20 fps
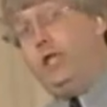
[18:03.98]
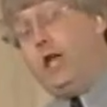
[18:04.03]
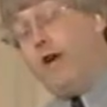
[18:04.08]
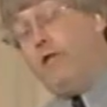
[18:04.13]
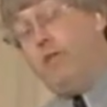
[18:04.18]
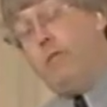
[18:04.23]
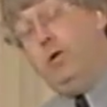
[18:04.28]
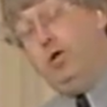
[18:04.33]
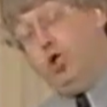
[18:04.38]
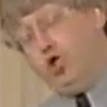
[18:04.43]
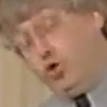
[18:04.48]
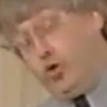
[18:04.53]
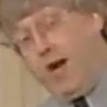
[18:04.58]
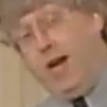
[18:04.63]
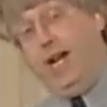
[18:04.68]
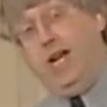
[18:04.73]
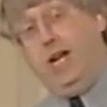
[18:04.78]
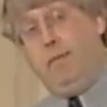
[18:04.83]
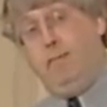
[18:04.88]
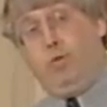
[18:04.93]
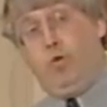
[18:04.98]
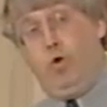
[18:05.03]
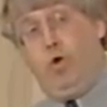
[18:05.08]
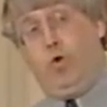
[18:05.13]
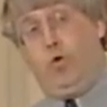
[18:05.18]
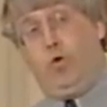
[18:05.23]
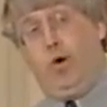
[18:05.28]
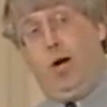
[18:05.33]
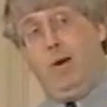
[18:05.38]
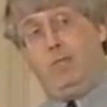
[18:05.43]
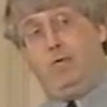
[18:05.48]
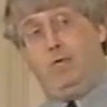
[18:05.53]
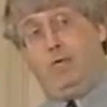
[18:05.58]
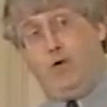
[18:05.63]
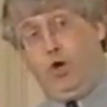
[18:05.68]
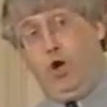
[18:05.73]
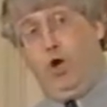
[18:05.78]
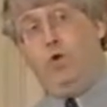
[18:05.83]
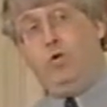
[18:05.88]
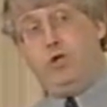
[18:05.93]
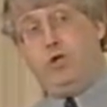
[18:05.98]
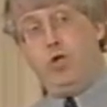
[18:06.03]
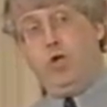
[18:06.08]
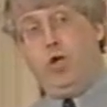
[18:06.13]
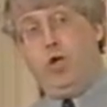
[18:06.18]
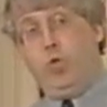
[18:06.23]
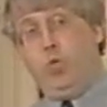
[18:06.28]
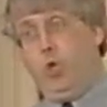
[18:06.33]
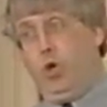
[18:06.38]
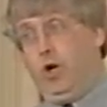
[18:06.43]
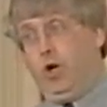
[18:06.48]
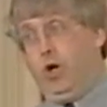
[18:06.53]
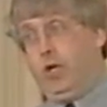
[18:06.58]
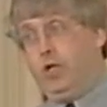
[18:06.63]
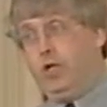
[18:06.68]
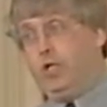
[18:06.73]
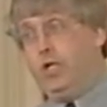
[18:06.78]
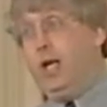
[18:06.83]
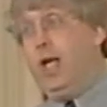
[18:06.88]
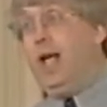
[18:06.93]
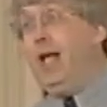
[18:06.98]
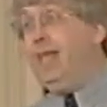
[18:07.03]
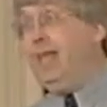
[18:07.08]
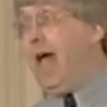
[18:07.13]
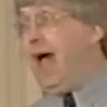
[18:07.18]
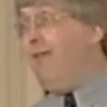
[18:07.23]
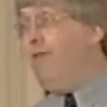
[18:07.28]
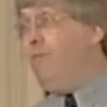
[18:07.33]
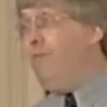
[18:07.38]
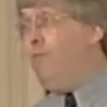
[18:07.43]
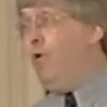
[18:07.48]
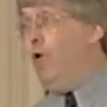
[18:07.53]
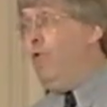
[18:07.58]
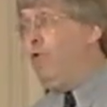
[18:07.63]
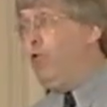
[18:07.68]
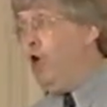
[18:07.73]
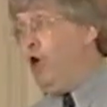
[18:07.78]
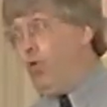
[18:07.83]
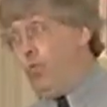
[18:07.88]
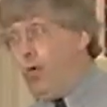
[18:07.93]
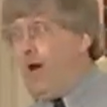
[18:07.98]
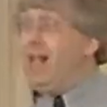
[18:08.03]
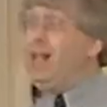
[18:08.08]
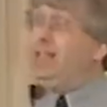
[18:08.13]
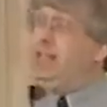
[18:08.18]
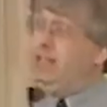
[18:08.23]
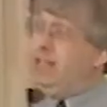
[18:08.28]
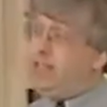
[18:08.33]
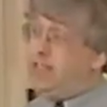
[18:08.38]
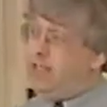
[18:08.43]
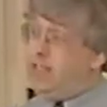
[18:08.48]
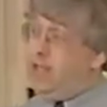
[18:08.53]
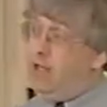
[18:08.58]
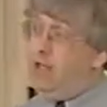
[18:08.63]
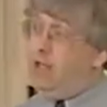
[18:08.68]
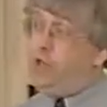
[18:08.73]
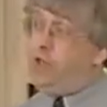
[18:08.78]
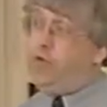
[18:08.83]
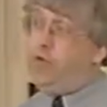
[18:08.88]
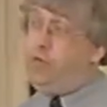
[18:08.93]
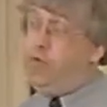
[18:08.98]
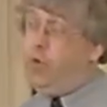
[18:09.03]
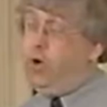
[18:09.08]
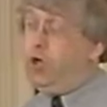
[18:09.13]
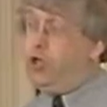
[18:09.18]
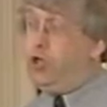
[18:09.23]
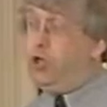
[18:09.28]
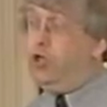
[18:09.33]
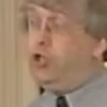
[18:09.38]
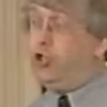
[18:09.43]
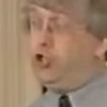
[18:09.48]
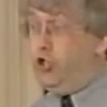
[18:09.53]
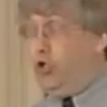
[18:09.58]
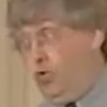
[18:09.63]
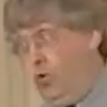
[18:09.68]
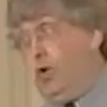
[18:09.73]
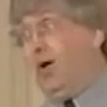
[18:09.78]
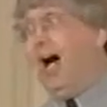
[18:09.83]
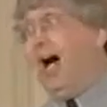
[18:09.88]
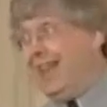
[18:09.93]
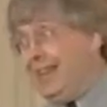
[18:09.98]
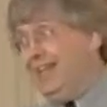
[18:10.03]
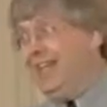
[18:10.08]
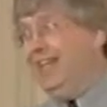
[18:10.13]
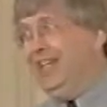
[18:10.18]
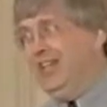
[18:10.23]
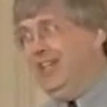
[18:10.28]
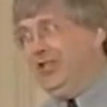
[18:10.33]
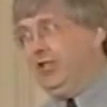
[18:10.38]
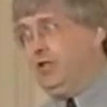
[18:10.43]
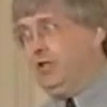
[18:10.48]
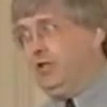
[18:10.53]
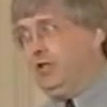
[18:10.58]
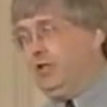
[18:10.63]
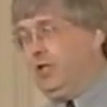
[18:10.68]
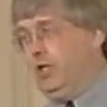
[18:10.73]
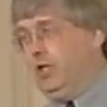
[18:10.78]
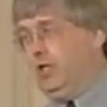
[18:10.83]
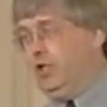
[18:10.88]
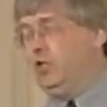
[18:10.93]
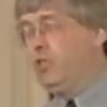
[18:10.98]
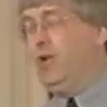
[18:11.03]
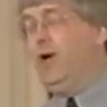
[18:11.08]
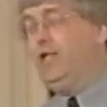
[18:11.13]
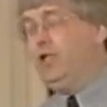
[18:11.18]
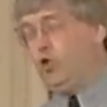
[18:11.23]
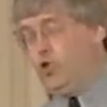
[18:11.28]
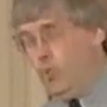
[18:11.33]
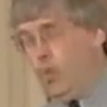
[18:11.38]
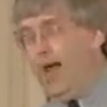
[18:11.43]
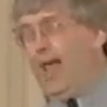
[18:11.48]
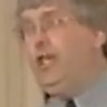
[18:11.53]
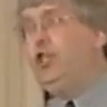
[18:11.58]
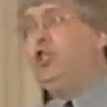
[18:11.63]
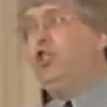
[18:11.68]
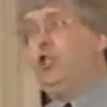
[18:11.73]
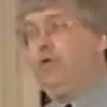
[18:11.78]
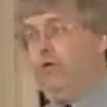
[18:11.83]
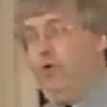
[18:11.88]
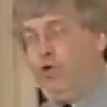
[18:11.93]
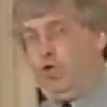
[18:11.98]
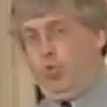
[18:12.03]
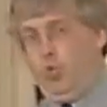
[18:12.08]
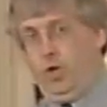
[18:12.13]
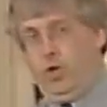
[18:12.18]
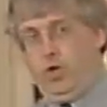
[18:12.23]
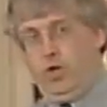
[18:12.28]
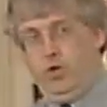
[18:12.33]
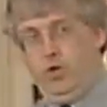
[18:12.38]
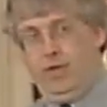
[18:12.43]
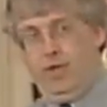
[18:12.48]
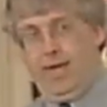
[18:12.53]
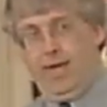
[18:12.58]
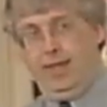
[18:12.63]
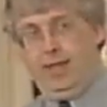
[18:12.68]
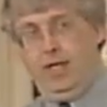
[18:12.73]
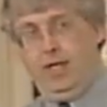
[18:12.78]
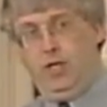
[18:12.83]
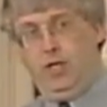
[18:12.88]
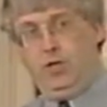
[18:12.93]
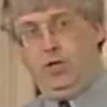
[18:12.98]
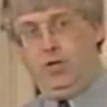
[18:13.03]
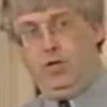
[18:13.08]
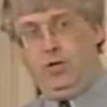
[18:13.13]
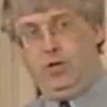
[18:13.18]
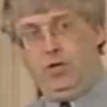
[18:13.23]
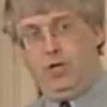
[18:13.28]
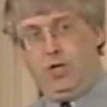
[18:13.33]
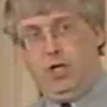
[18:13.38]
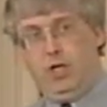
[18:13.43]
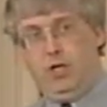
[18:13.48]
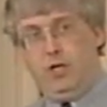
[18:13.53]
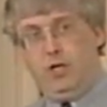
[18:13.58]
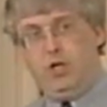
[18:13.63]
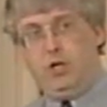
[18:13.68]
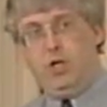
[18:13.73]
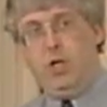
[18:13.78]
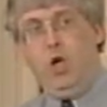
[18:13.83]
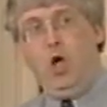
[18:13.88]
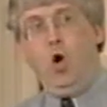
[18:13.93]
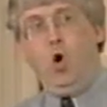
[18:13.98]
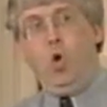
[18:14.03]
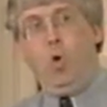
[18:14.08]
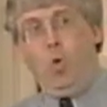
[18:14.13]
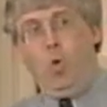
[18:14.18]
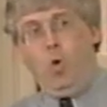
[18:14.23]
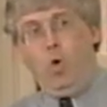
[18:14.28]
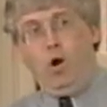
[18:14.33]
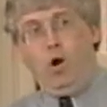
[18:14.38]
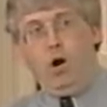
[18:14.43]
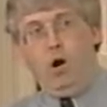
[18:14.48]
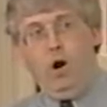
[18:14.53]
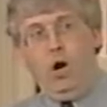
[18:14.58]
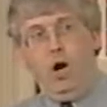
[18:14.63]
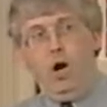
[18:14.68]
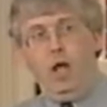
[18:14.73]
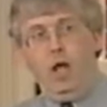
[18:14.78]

government training programs for low-skilled workers. That would both raise the skills of workers who got the additional skills, raise the wages of those workers who get the additional skills, or